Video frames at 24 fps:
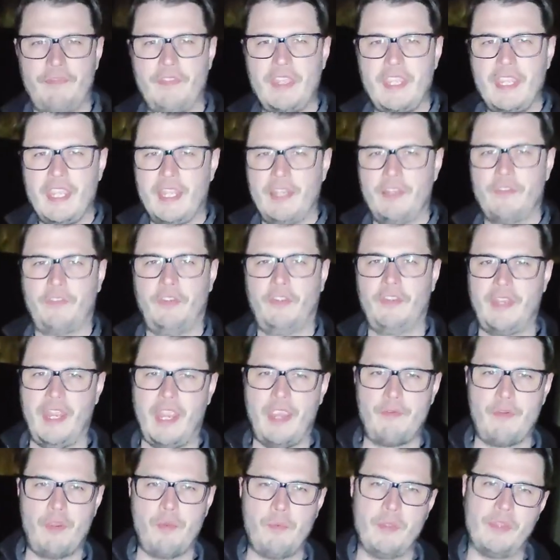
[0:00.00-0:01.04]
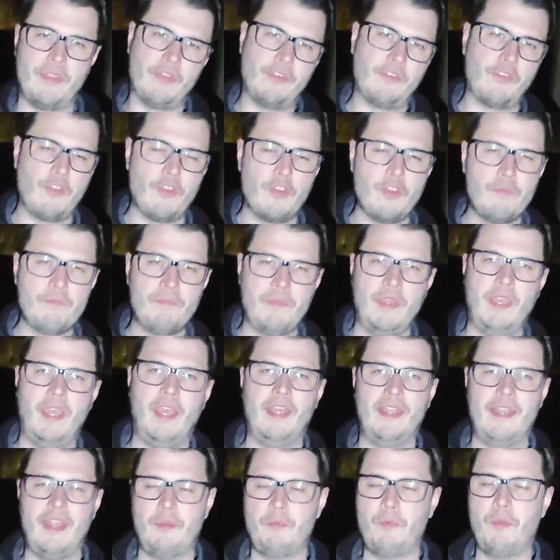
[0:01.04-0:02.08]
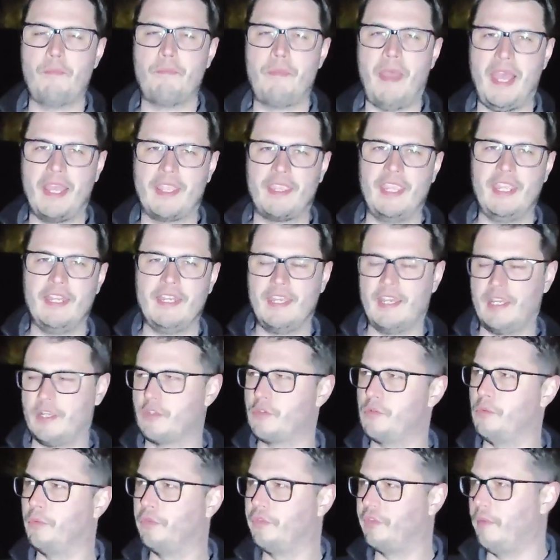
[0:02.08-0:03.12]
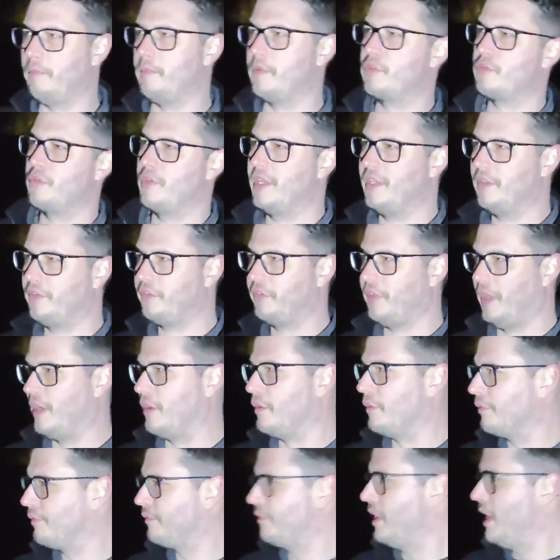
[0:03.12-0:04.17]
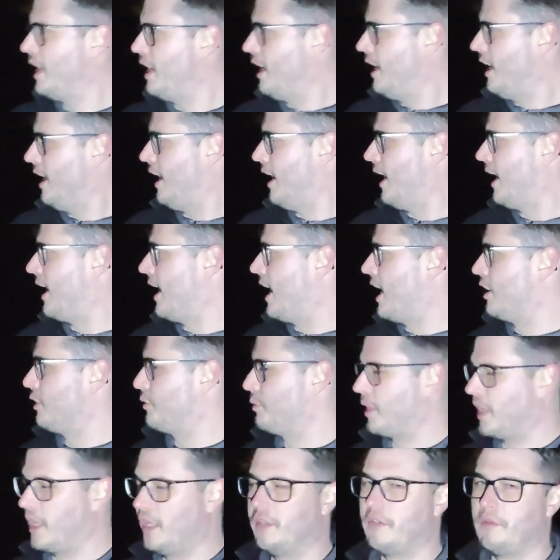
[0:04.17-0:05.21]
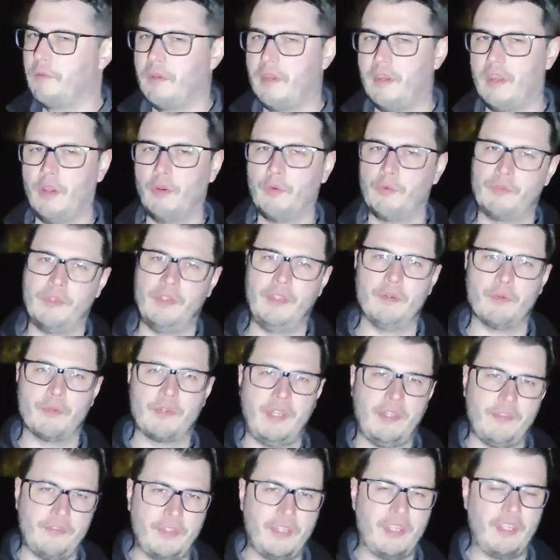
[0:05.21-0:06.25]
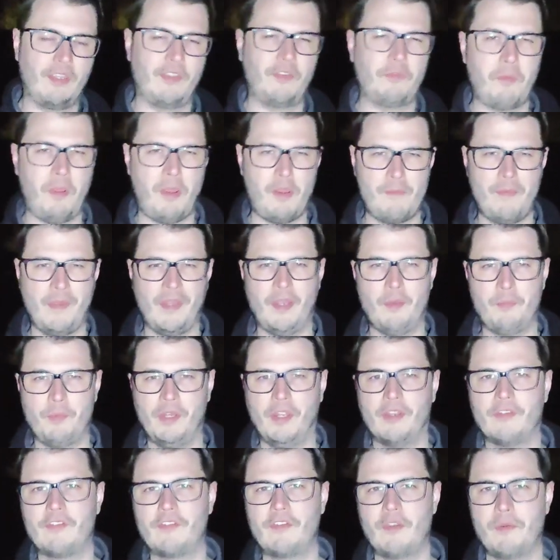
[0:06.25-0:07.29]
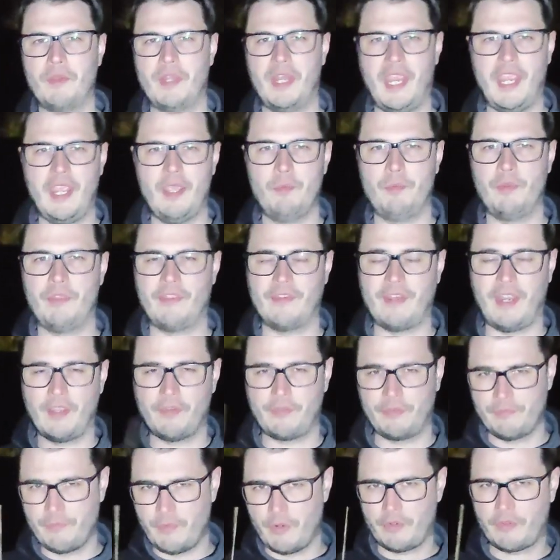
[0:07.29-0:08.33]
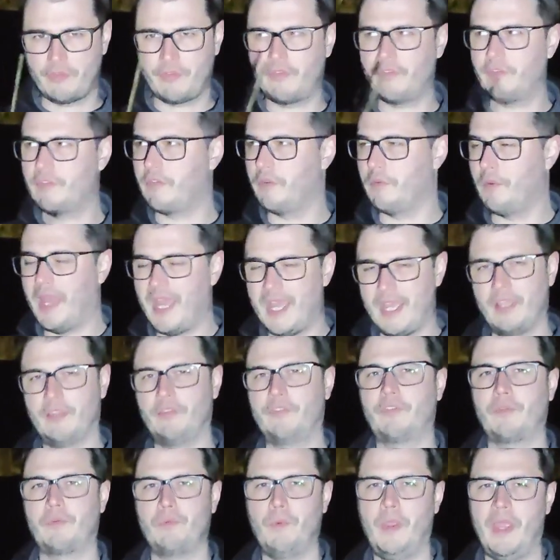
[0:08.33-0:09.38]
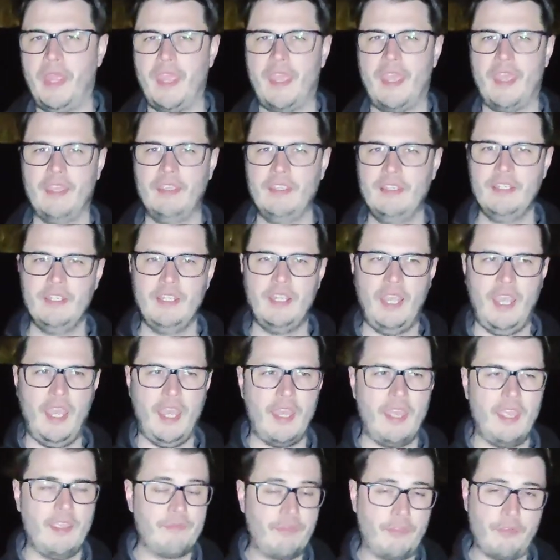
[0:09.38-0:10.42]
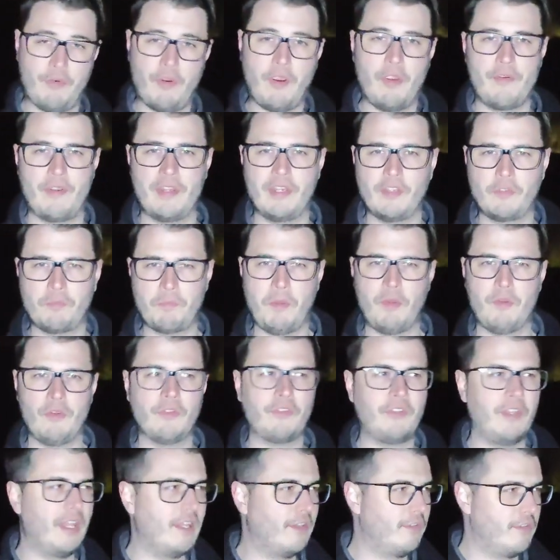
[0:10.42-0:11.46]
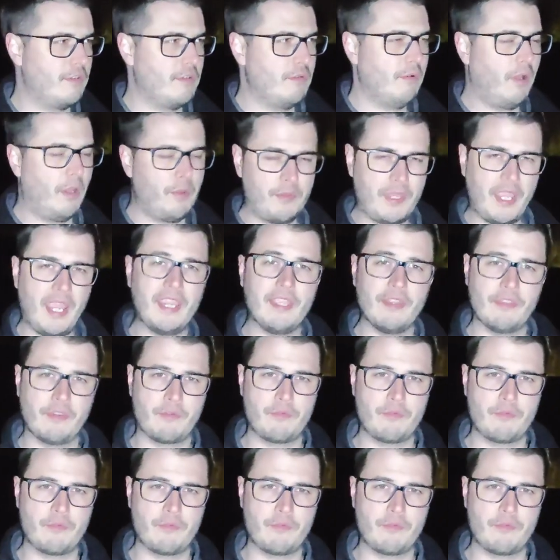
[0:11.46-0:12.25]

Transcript: the inside area with the tomb, now we're back in the actual cemetery itself. And we're going to do our old little classic experiment that we like to do in here with the dowsing rods to ask where, if there are any spirits here, to locate the